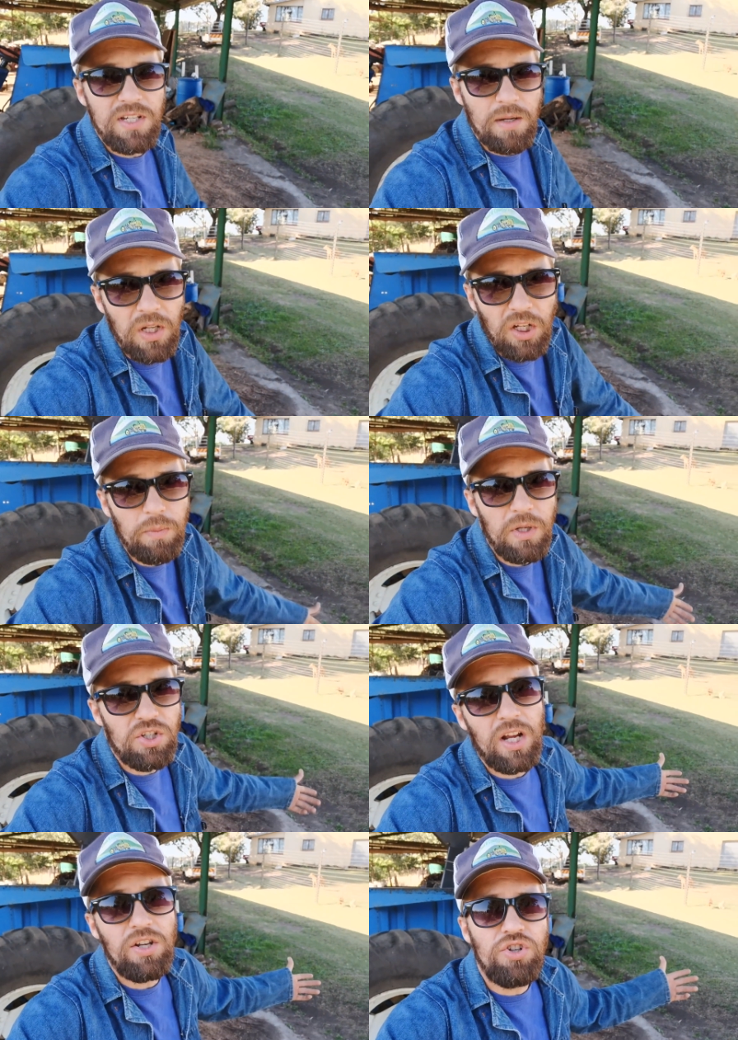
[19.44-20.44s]
we're simply going to be
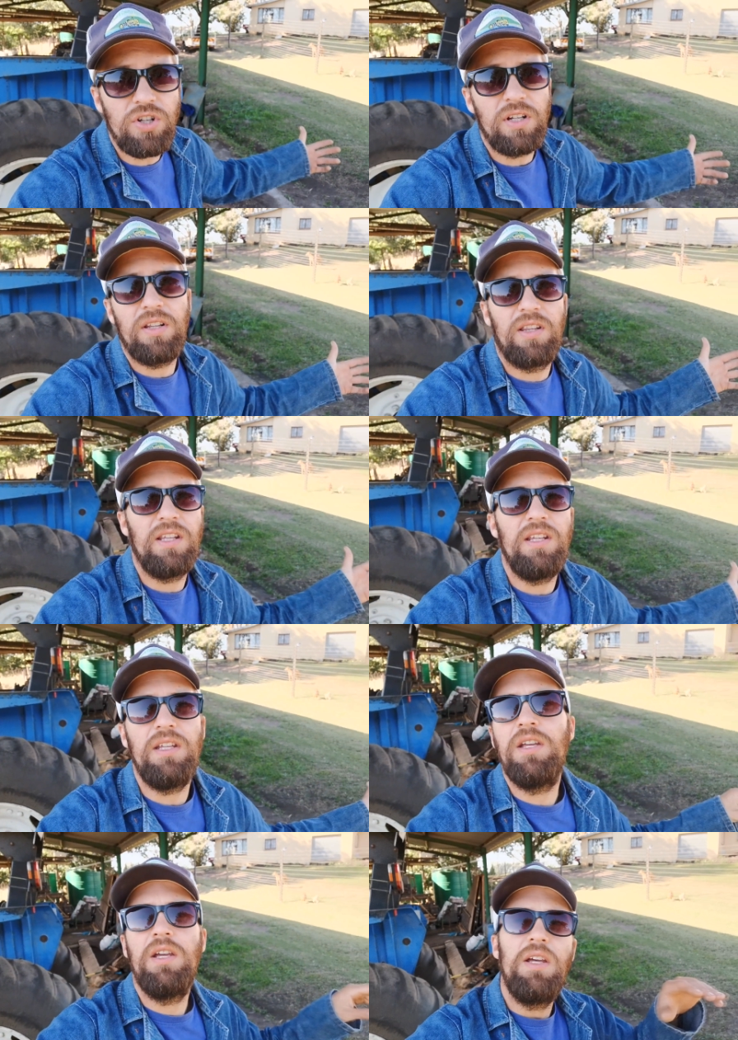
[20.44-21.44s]
changing
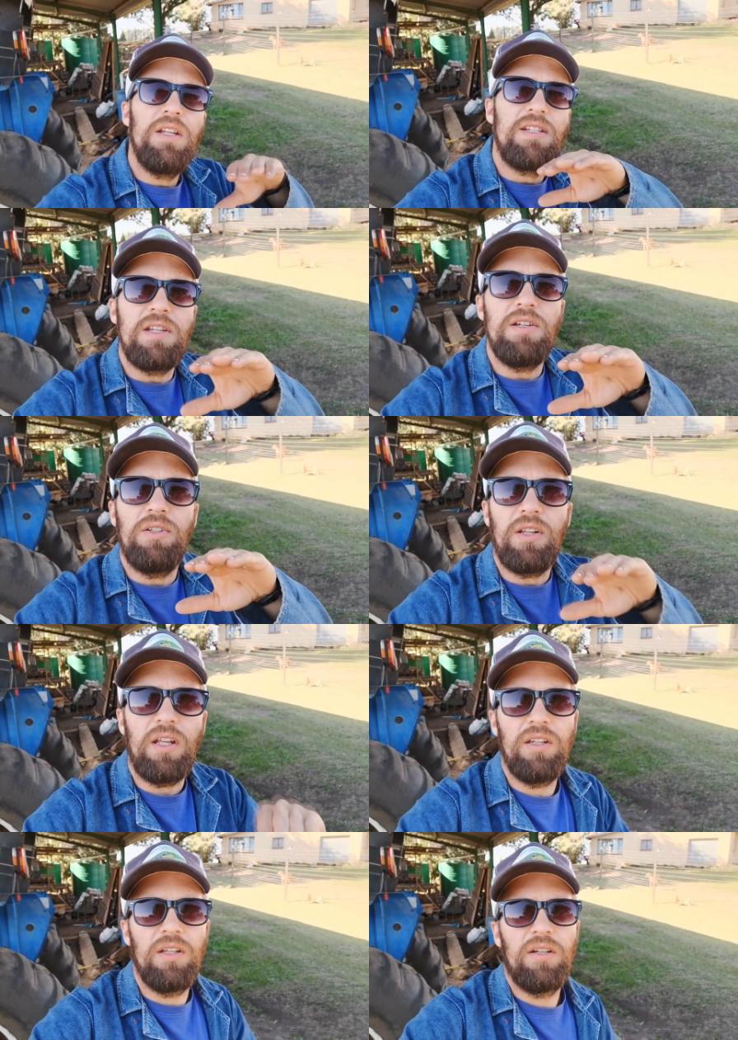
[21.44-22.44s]
the seal
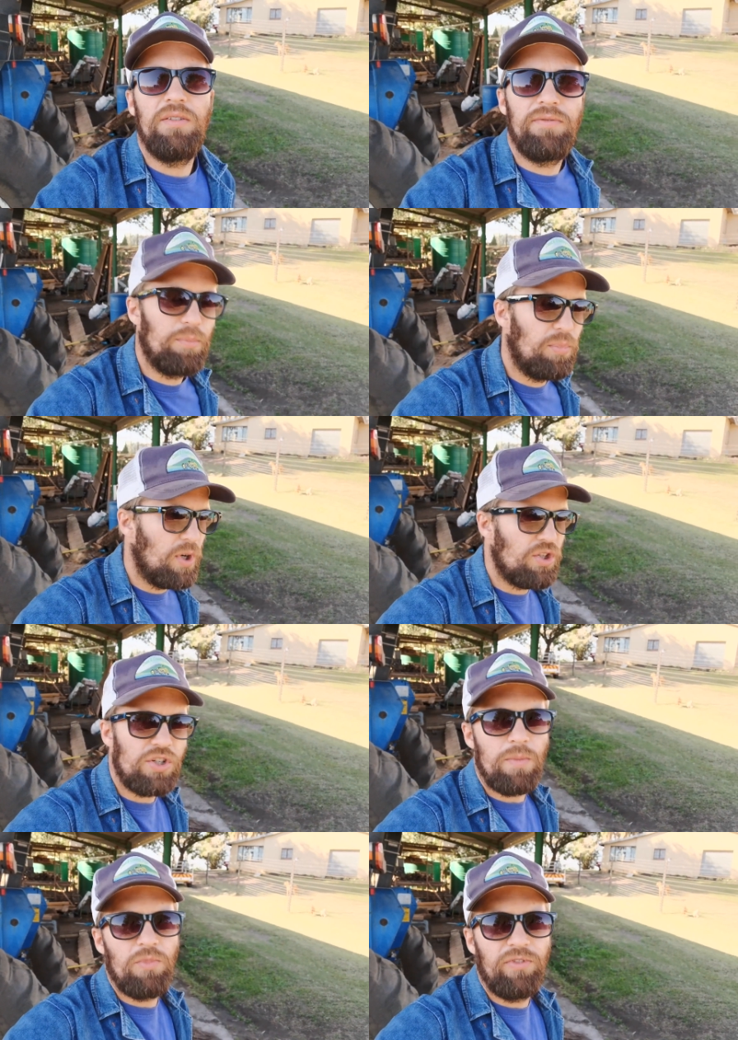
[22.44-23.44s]
in the pressure
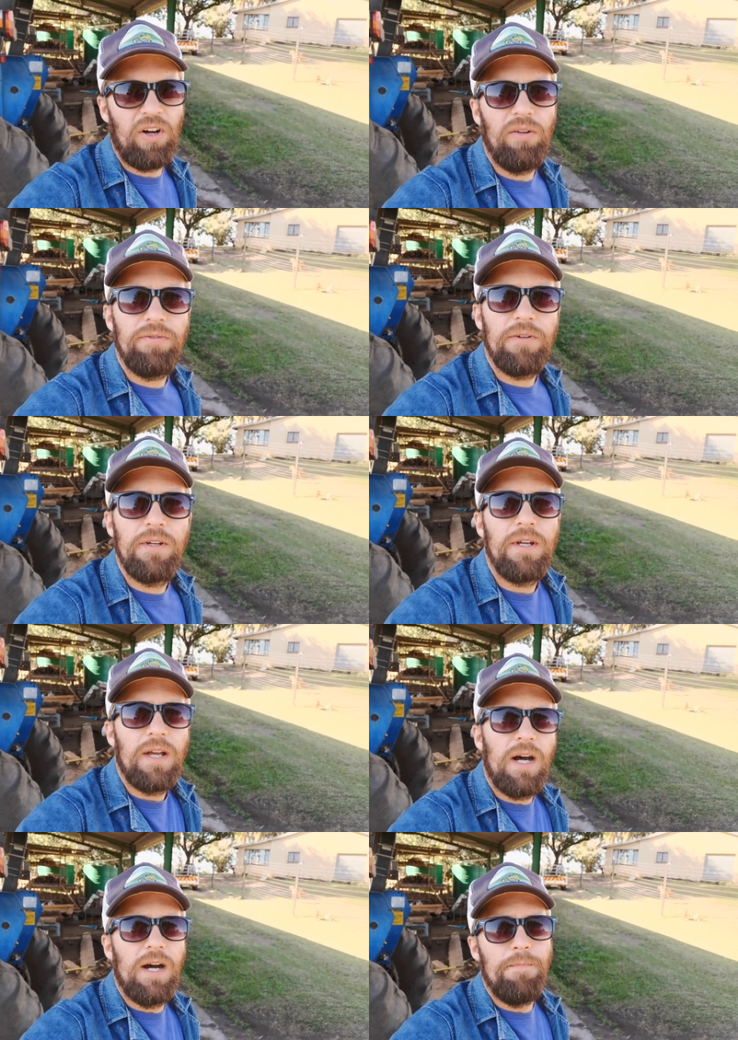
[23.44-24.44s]
chamber valve.
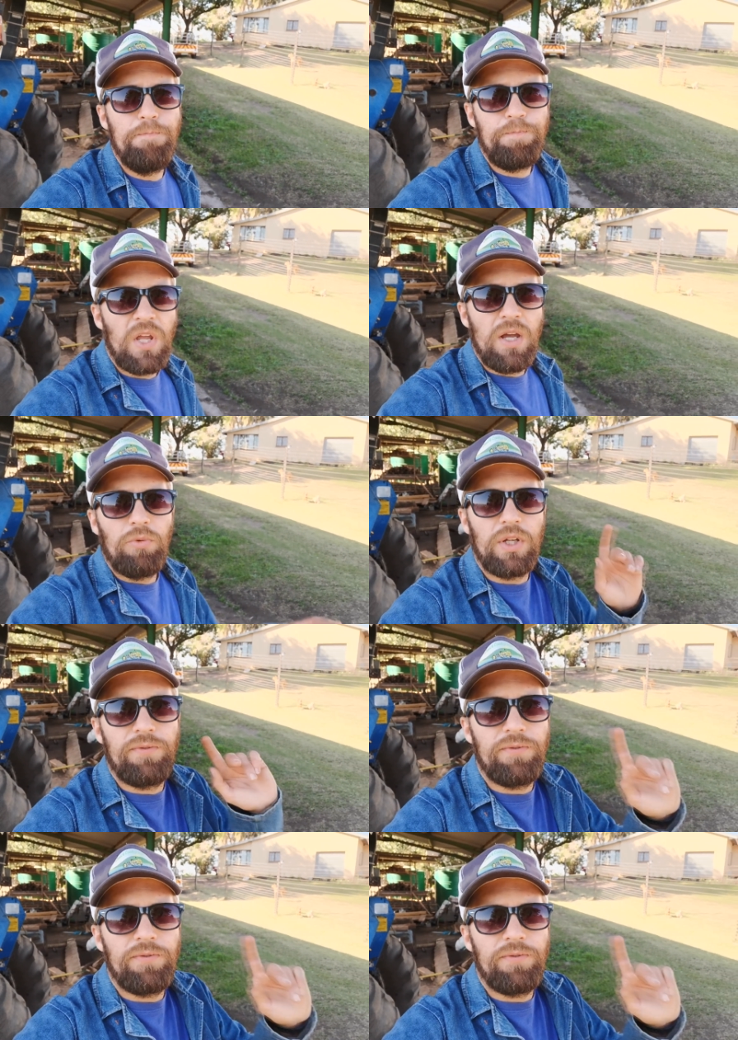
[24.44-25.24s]
Um, we